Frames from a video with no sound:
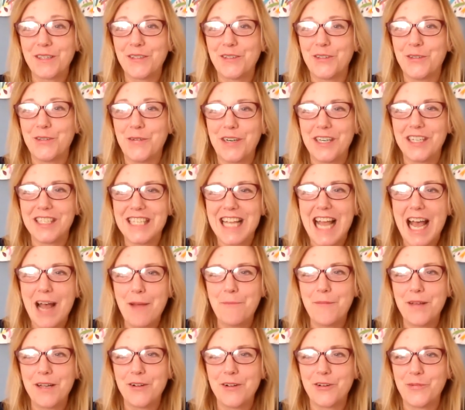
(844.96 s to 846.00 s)
group or a
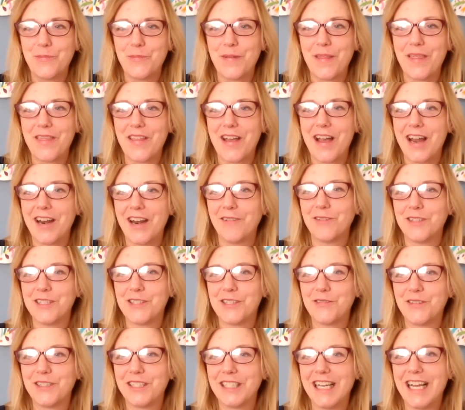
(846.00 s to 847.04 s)
tapping group and thought it was
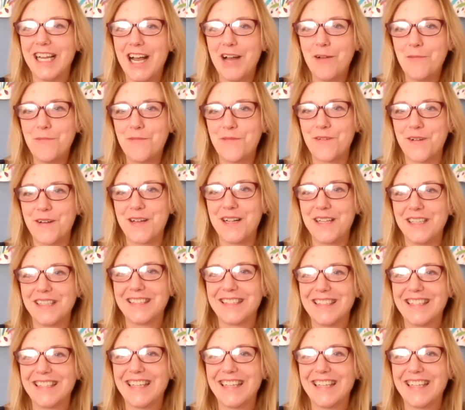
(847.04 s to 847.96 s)
really helpful.